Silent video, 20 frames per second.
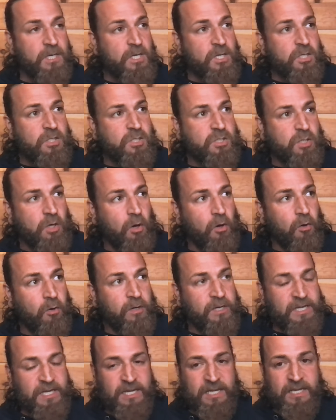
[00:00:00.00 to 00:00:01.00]
So
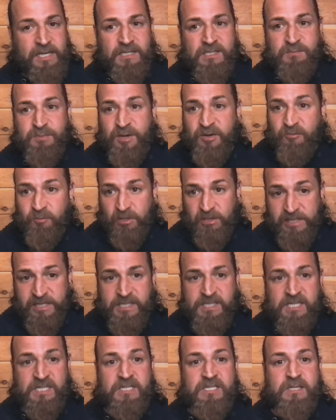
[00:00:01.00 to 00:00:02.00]
he's been
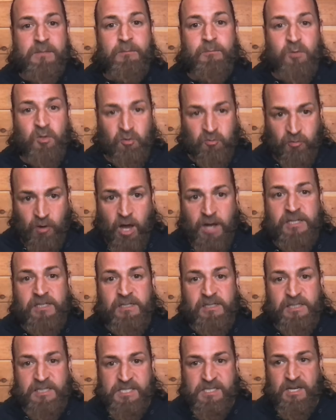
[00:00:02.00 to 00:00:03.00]
releasing some
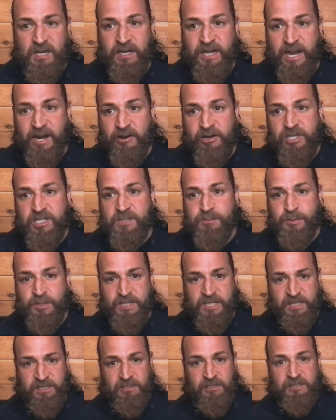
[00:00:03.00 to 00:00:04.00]
chronically stuck areas,
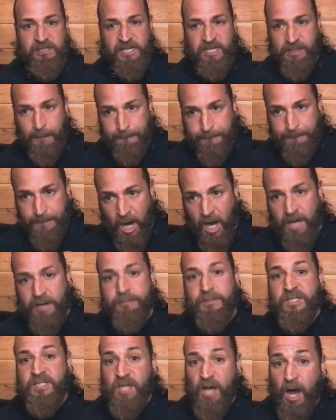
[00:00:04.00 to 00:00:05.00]
particularly at the bottom
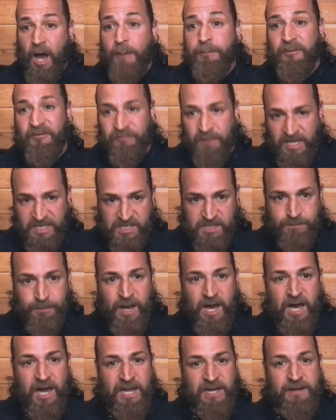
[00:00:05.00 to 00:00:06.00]
and top of my
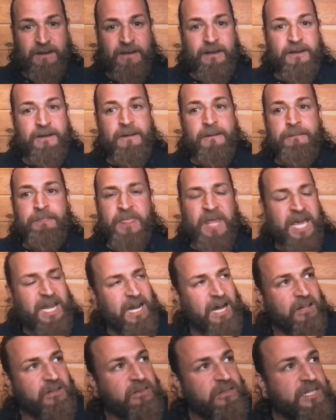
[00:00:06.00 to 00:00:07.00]
spine. And
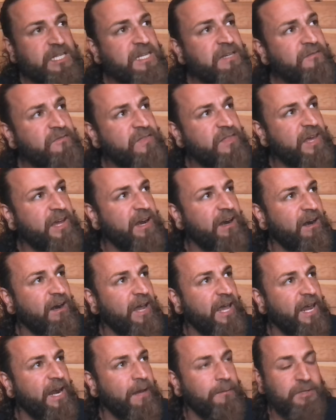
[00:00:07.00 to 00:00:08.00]
I'll leave there
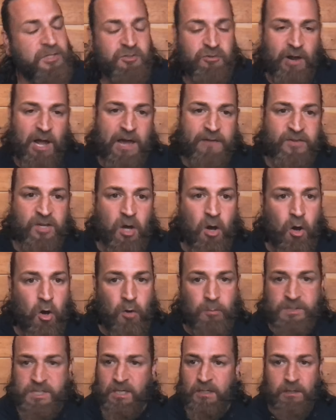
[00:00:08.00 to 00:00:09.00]
and I'll be driving
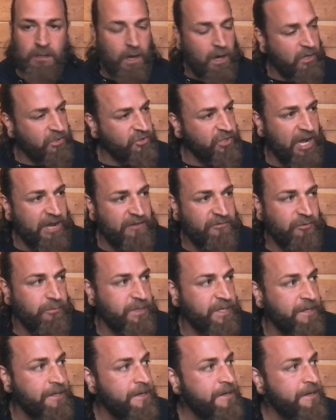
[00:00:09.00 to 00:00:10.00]
home. It's a long drive for
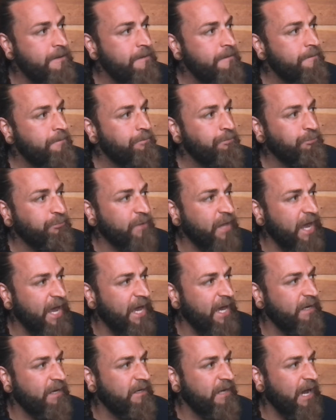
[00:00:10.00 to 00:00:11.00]
me. Hmm.
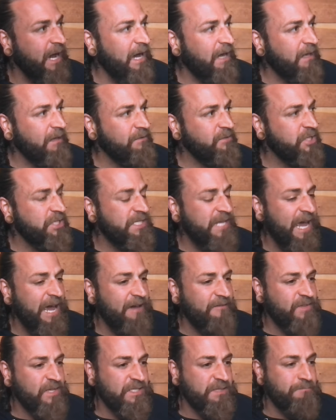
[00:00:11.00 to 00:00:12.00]
And I'll just
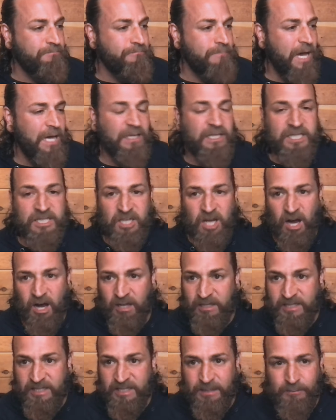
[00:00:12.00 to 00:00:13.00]
have this
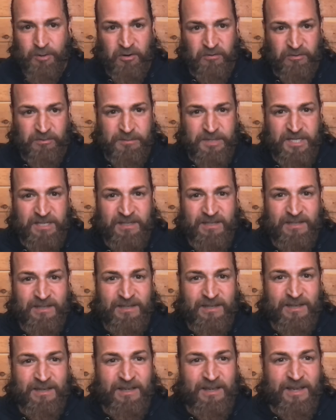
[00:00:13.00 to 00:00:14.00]
melancholy come over me.
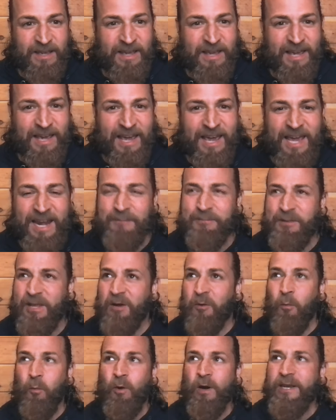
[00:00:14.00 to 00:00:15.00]
Hmm and I'm like,
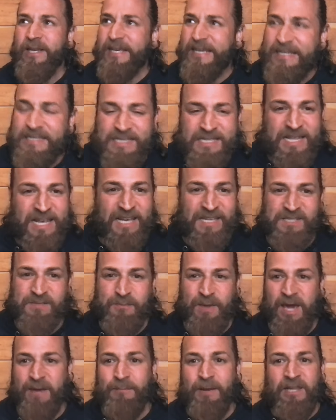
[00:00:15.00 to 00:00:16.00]
what is this,
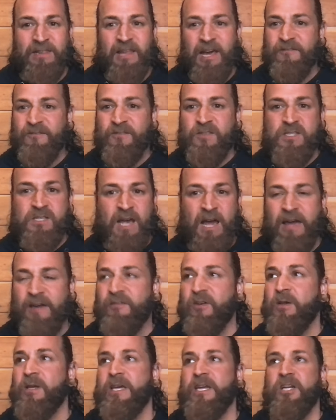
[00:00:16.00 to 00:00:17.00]
man? My life is, I have
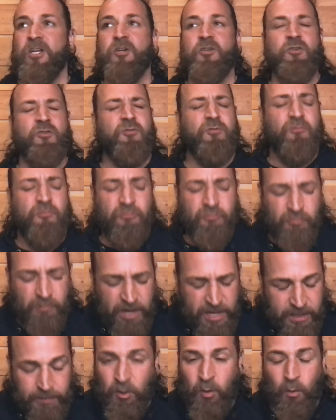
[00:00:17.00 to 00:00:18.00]
a, an
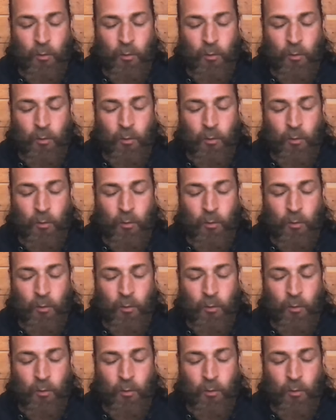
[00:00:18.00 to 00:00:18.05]
incredible